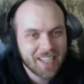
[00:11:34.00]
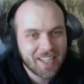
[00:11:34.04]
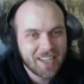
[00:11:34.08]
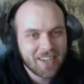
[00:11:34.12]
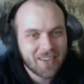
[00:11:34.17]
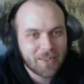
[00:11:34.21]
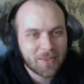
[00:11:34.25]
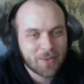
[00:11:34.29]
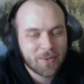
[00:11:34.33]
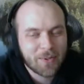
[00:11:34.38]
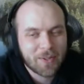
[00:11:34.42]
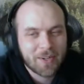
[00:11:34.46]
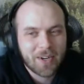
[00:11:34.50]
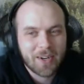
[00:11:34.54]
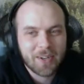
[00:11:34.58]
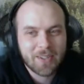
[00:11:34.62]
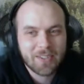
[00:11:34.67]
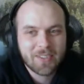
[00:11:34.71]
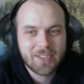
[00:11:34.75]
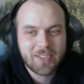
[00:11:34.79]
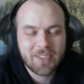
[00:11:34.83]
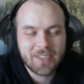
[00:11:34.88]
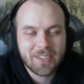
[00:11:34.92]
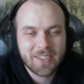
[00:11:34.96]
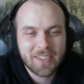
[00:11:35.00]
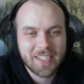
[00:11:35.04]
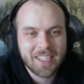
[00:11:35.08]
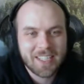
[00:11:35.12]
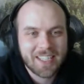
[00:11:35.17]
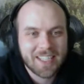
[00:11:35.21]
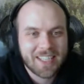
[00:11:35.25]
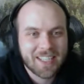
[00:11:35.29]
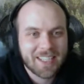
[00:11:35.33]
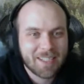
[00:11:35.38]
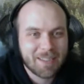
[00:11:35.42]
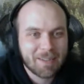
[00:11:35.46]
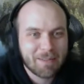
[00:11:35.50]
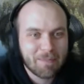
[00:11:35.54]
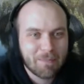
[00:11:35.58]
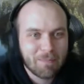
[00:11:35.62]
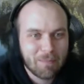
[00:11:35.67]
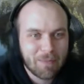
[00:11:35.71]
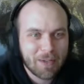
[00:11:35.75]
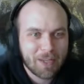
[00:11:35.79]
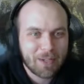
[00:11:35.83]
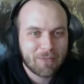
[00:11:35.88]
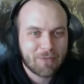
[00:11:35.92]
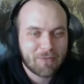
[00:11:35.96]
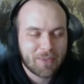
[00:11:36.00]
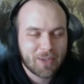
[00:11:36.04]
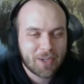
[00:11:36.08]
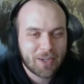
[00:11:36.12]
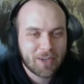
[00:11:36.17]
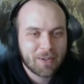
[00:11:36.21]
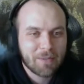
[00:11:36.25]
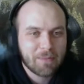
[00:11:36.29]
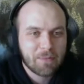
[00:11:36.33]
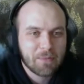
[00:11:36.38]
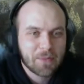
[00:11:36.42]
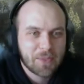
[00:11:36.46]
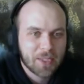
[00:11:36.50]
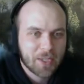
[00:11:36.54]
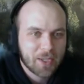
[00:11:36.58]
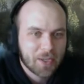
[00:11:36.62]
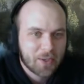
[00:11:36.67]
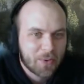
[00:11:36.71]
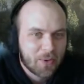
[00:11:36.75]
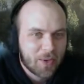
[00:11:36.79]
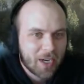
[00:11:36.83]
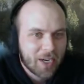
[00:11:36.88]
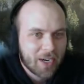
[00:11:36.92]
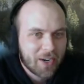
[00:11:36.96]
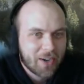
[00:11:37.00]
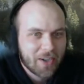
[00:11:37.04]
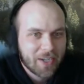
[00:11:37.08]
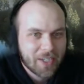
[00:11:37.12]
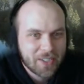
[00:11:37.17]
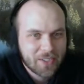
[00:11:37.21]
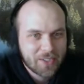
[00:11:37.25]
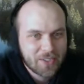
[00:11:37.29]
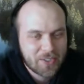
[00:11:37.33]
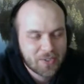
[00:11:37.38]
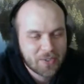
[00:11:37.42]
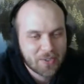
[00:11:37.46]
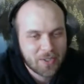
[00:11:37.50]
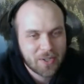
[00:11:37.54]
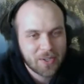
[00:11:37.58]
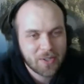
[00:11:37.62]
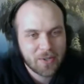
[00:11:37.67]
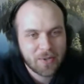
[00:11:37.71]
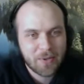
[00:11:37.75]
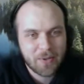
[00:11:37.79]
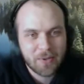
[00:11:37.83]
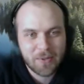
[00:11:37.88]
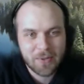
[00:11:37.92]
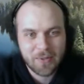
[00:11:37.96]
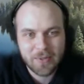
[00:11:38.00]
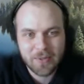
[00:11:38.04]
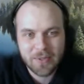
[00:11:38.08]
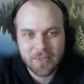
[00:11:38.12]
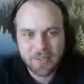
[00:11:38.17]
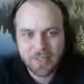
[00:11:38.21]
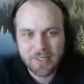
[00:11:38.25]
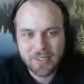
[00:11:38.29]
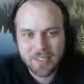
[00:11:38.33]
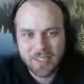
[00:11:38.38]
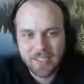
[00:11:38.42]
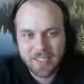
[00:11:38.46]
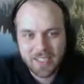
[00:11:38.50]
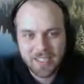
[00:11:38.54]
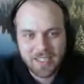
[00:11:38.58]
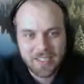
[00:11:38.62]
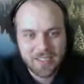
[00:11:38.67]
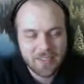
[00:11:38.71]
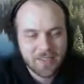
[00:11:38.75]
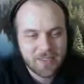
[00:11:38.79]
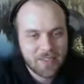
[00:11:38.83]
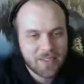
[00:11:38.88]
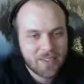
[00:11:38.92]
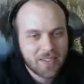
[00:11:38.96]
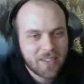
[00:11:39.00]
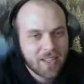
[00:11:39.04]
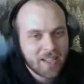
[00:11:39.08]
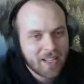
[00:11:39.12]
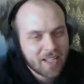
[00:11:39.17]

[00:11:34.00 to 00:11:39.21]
with regards to the Bitfarms acquiring Stronghold deal,